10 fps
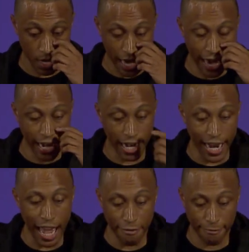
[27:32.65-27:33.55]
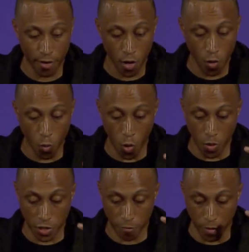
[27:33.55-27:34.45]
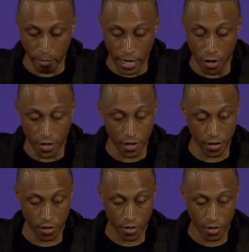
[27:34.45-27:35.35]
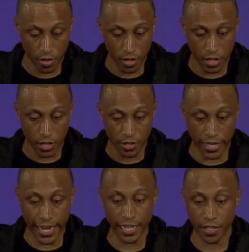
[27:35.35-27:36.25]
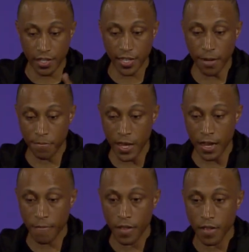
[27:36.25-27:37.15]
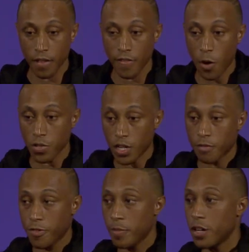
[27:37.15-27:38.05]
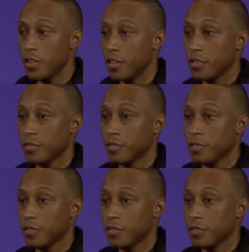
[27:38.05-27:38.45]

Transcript: he left what was familiar to get to something that was unfamiliar.